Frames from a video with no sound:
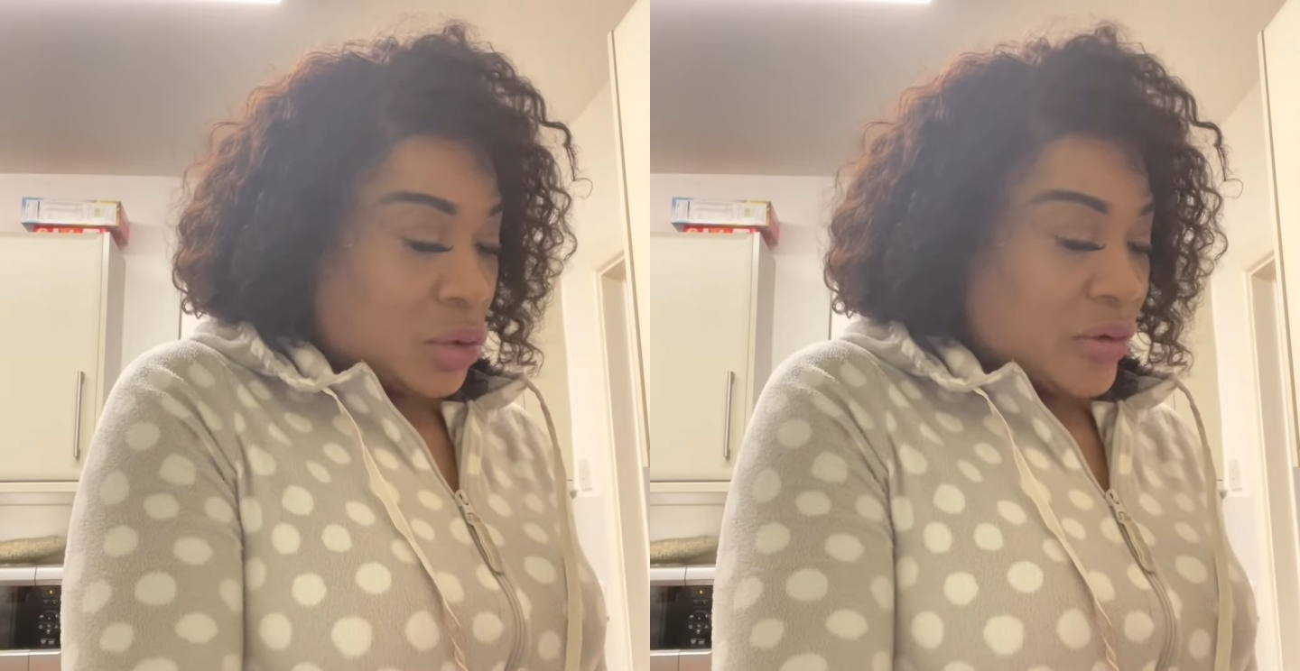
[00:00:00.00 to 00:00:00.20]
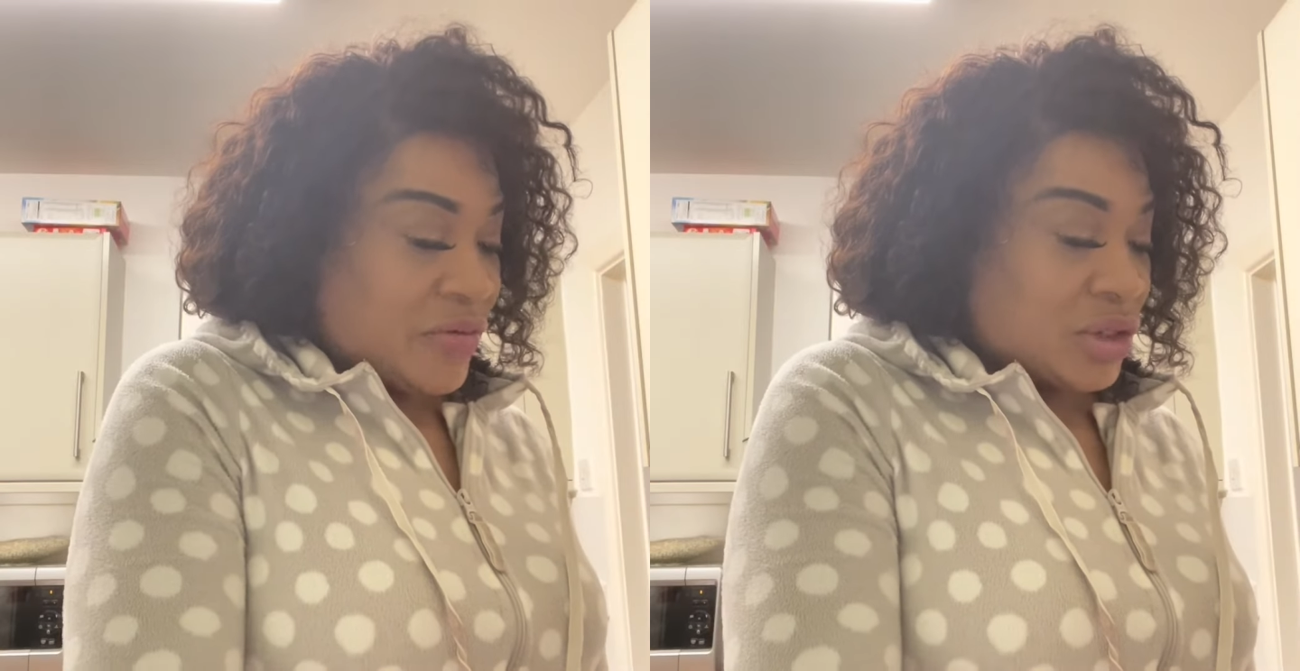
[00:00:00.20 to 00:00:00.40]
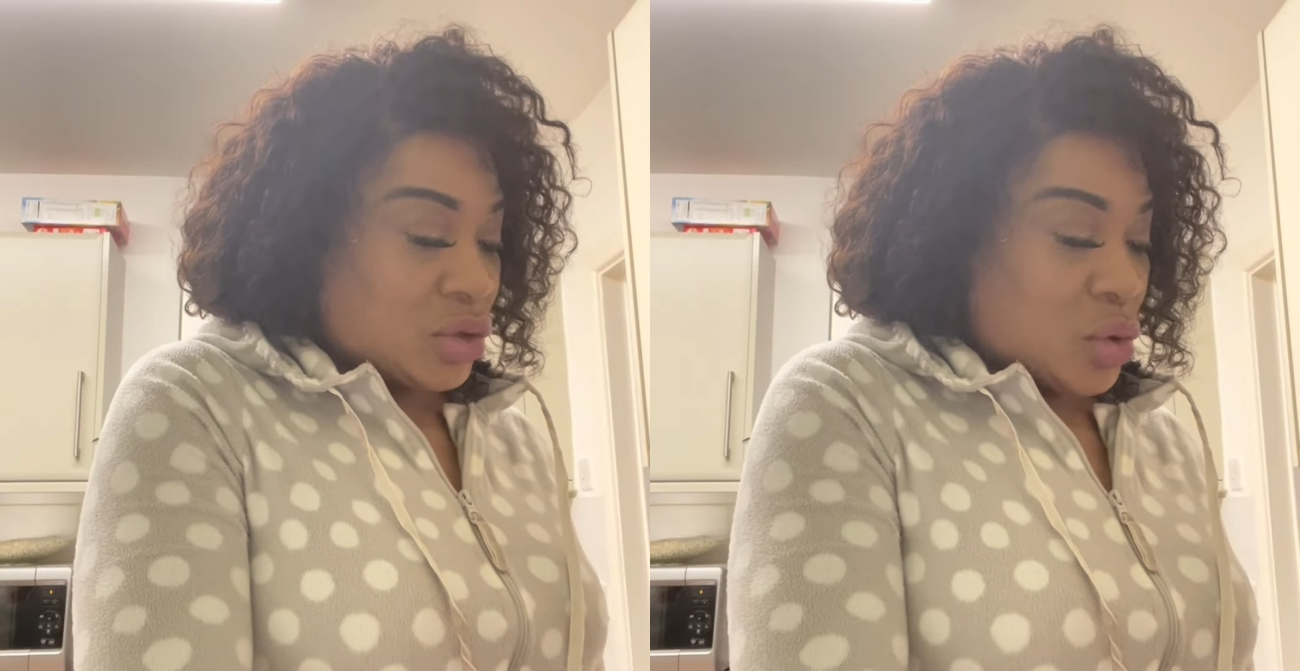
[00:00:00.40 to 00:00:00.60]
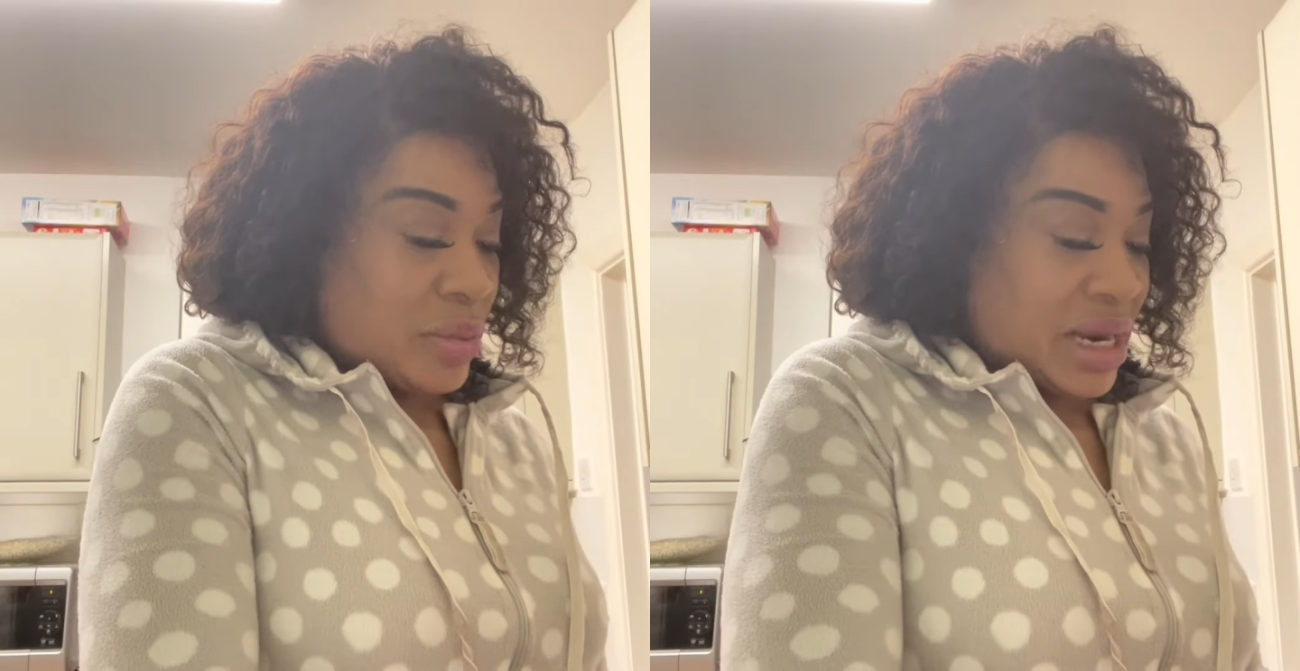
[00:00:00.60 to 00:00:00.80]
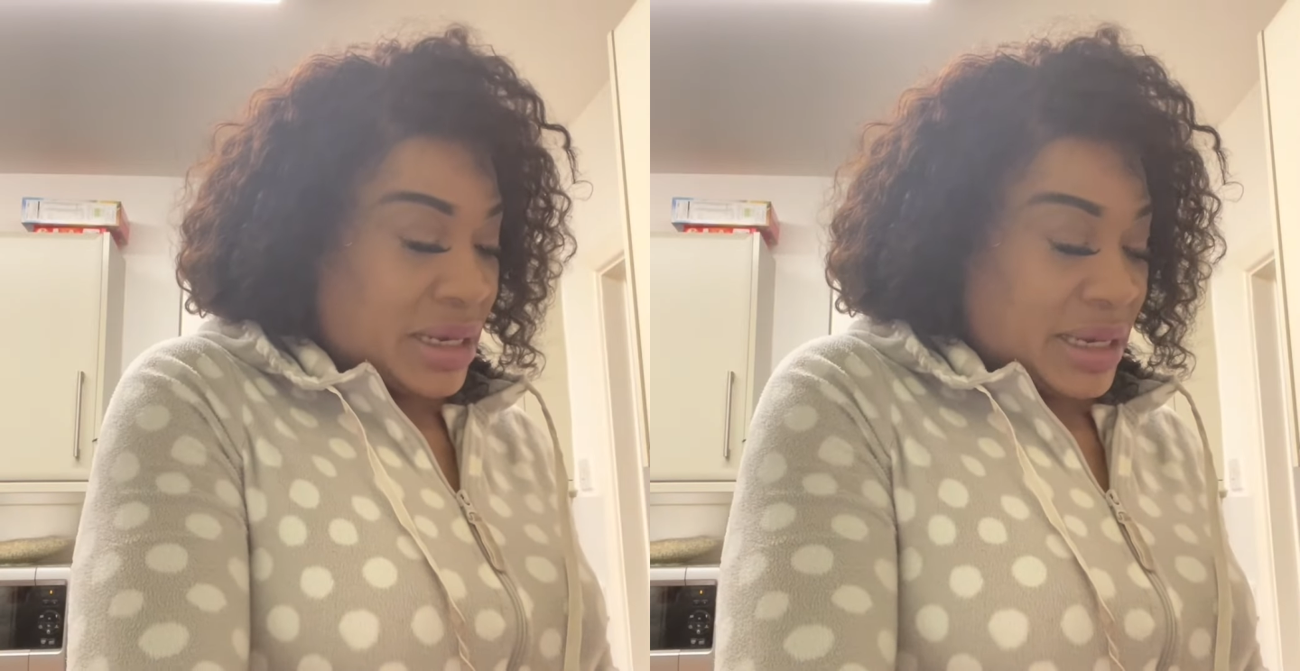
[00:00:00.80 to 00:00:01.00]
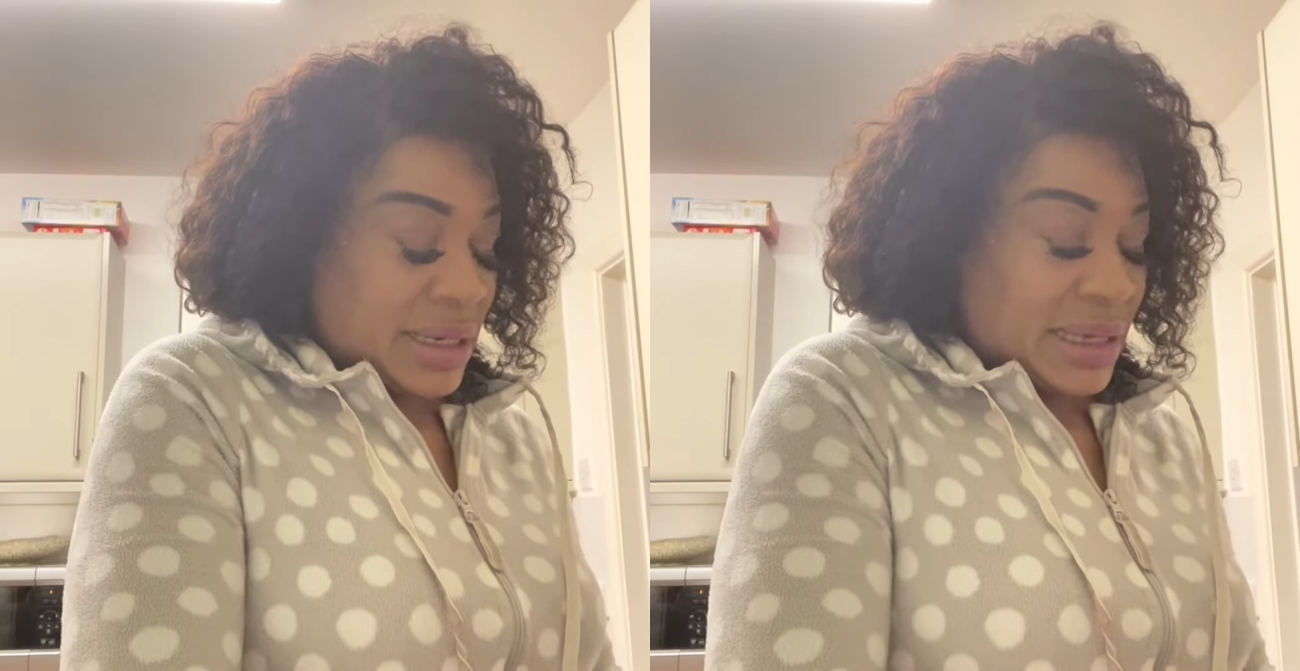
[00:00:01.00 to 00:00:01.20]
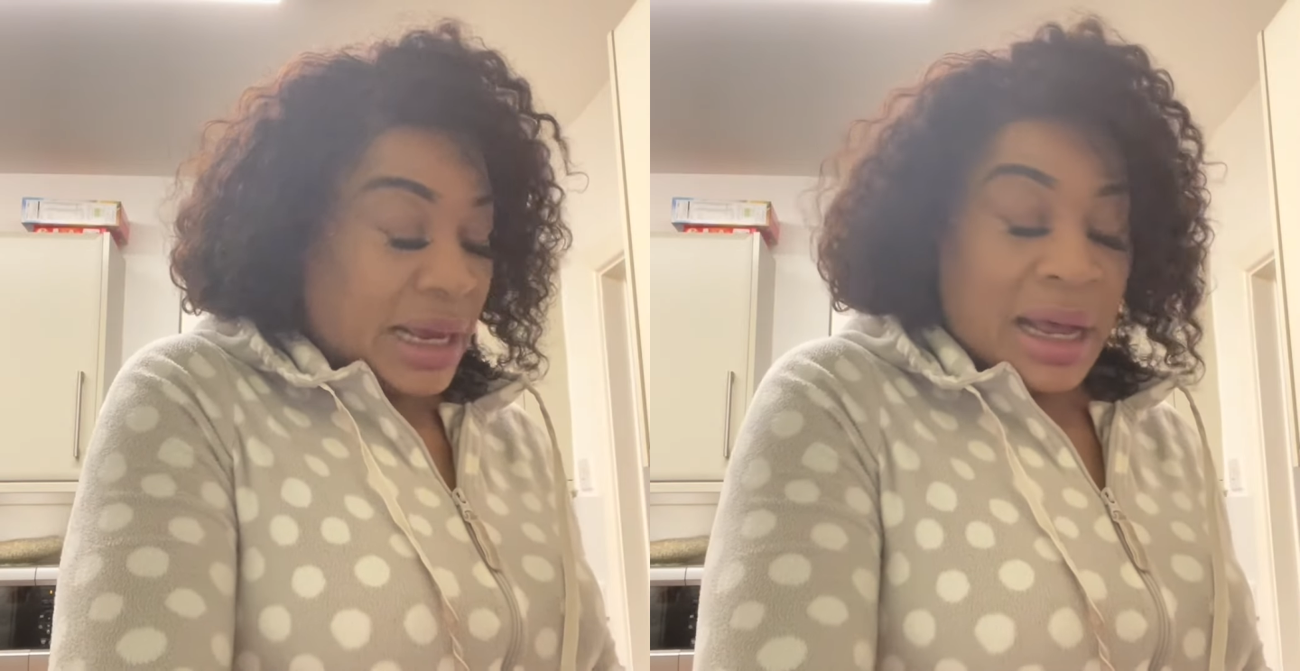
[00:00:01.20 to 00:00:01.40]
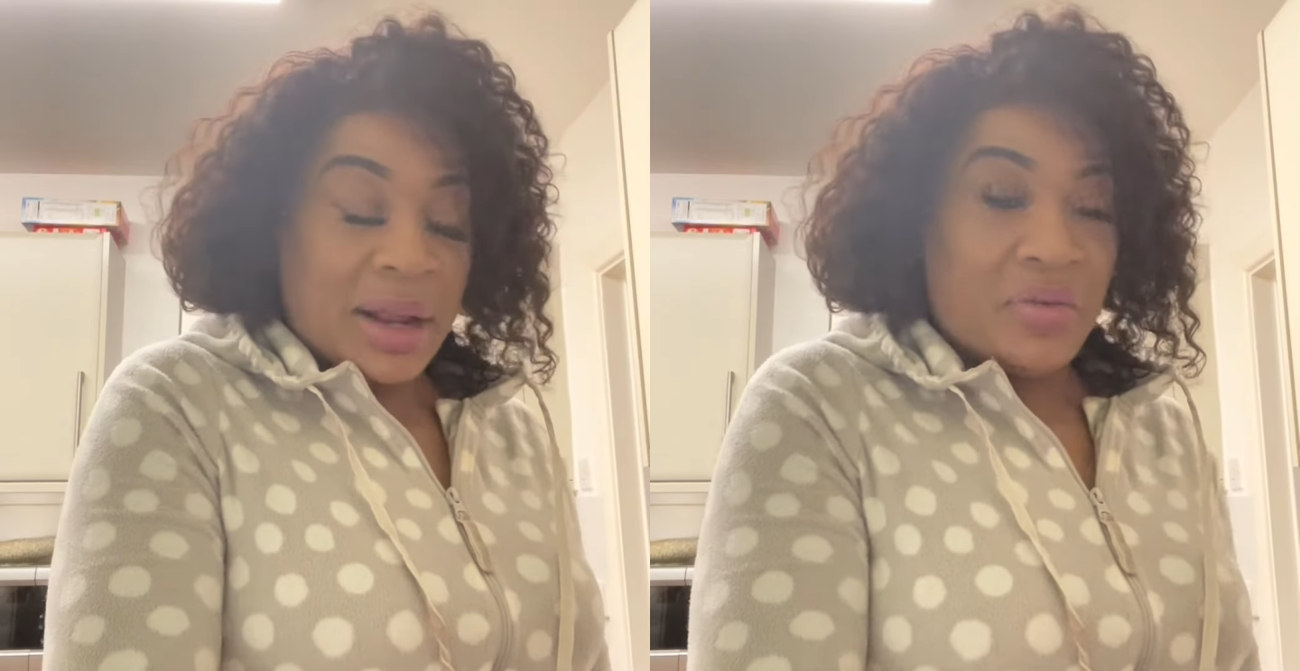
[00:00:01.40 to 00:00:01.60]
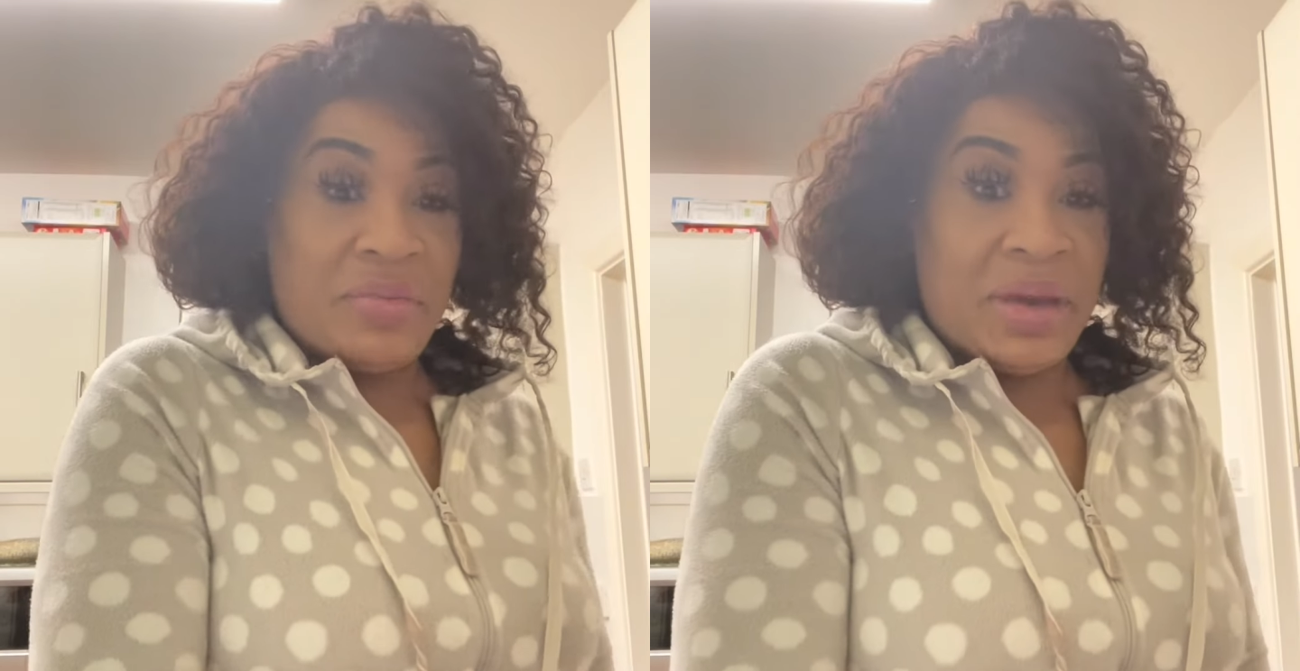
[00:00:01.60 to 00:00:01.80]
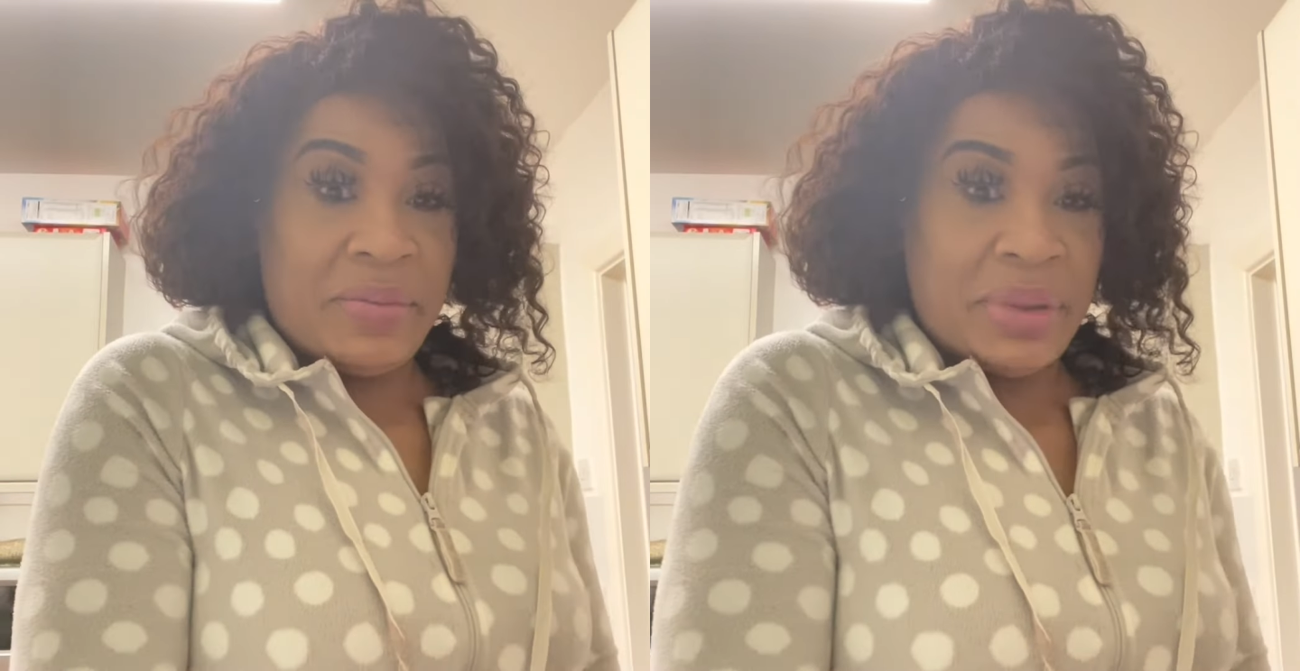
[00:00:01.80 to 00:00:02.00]
good for so many things. I can't
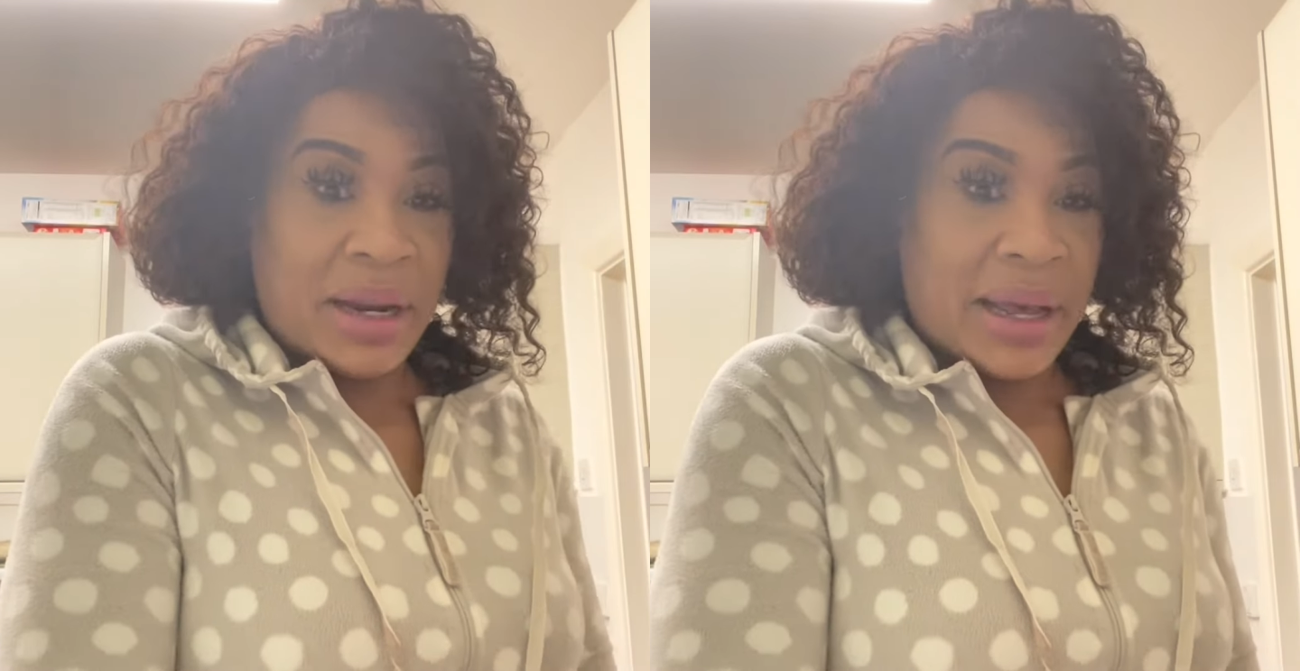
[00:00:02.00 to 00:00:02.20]
remember